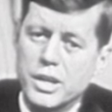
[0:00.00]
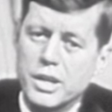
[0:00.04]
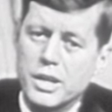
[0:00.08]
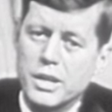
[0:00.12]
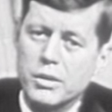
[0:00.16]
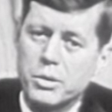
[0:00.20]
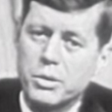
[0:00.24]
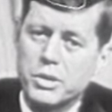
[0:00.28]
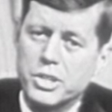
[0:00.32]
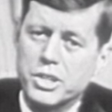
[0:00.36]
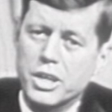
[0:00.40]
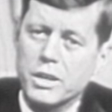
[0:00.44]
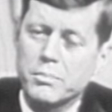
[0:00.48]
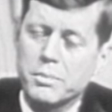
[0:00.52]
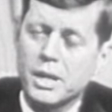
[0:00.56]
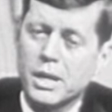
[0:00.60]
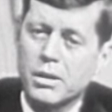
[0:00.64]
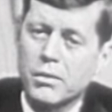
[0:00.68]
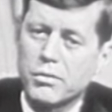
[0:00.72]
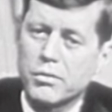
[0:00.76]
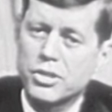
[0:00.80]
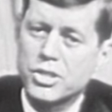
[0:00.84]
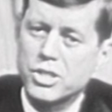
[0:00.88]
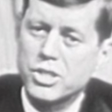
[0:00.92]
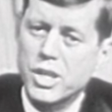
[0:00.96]
year which came
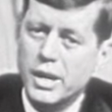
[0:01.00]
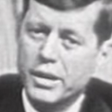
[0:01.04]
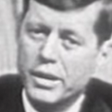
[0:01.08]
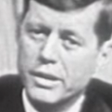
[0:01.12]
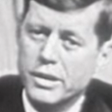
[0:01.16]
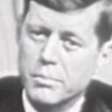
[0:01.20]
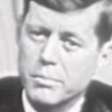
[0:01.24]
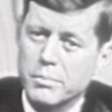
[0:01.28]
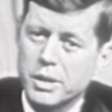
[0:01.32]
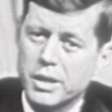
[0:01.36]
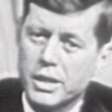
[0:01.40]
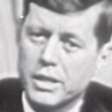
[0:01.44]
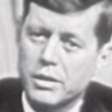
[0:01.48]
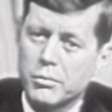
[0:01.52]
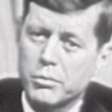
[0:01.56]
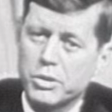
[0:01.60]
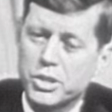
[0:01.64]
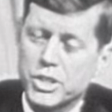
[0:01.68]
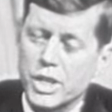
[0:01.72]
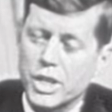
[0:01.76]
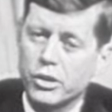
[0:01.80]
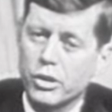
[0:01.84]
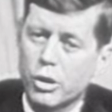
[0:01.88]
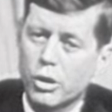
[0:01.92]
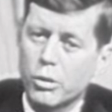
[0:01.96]
out of the Senate committee and
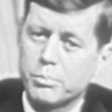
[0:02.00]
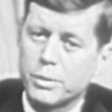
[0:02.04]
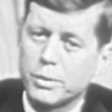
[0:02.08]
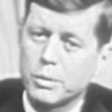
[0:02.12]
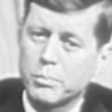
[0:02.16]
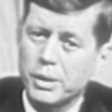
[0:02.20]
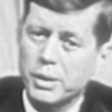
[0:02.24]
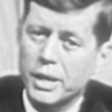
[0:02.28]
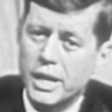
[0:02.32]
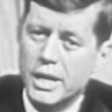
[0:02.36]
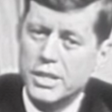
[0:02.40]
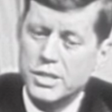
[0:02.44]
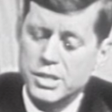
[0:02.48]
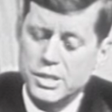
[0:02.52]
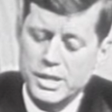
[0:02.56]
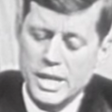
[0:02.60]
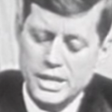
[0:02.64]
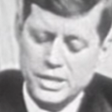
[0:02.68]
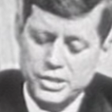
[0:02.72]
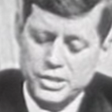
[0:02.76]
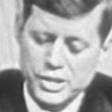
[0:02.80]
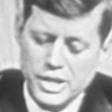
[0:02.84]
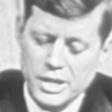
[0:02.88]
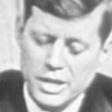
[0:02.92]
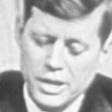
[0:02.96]
which I hope will pass
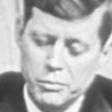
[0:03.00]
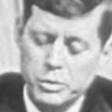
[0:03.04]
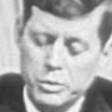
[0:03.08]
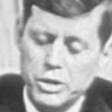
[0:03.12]
next year,